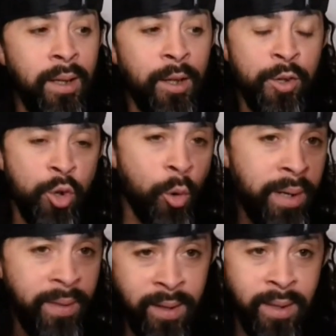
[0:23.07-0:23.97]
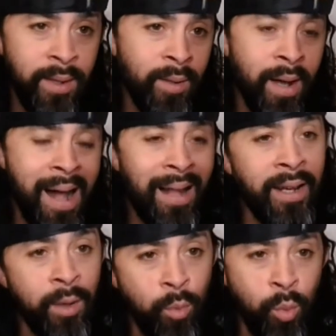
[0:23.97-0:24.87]
enjoying the
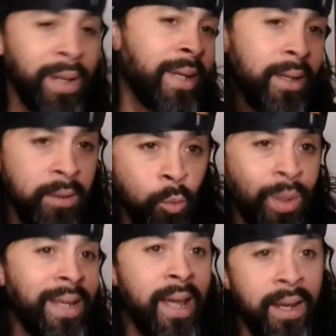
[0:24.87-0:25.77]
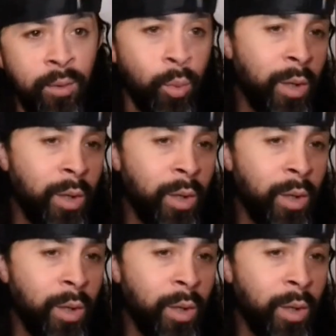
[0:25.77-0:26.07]
holiday weekend,